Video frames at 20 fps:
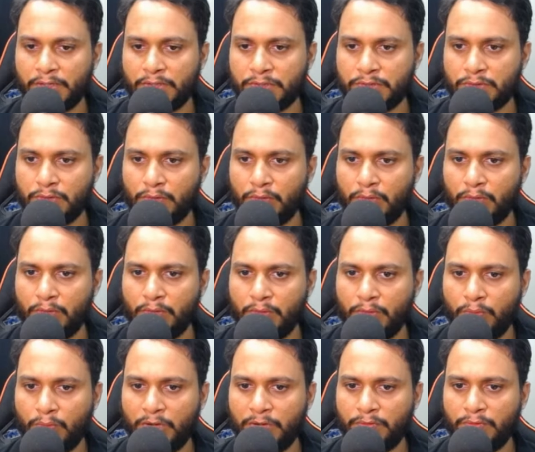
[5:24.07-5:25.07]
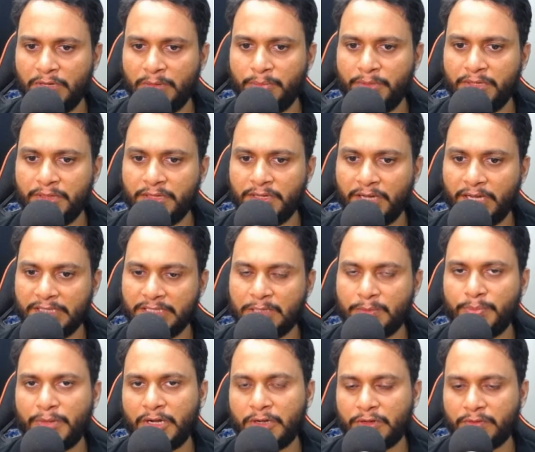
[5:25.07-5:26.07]
So what will be the other
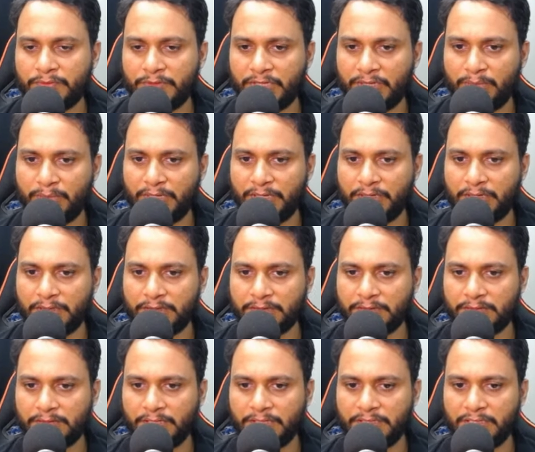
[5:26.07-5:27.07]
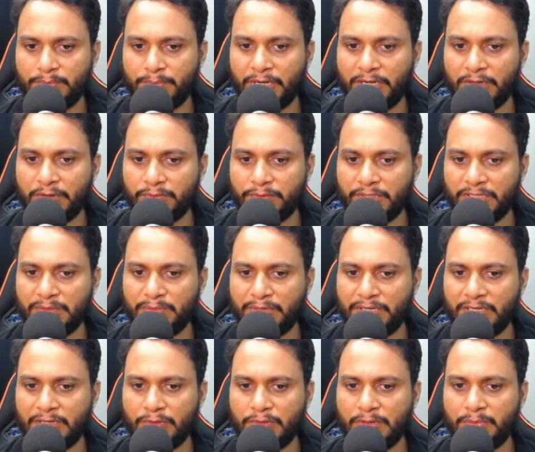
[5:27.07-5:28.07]
part of the remainder? The other part of the
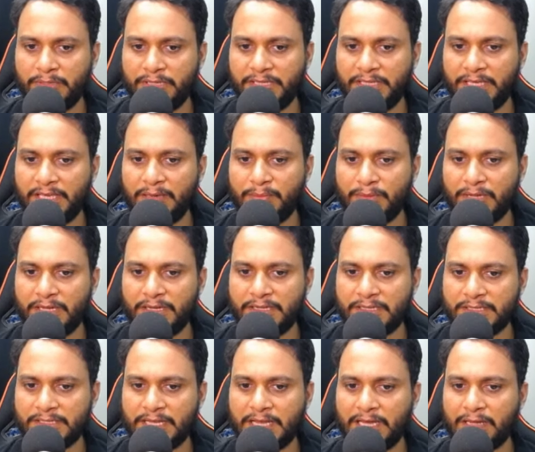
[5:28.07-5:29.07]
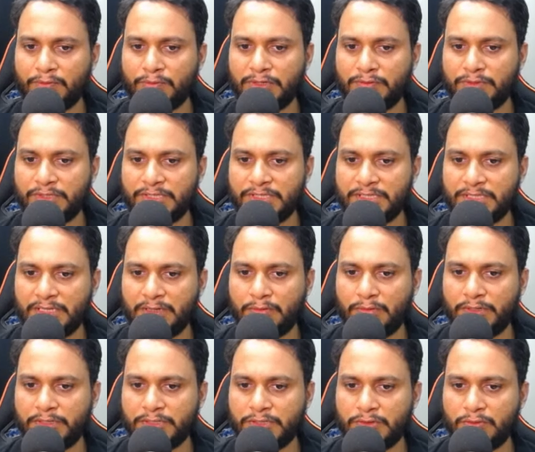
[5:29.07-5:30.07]
remainder will be k minus r1, which is
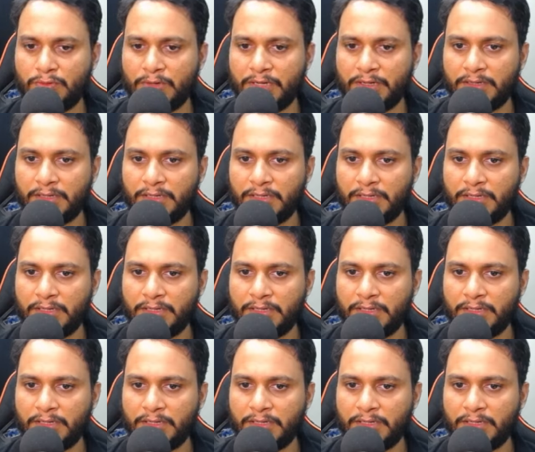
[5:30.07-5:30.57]
equals to 1.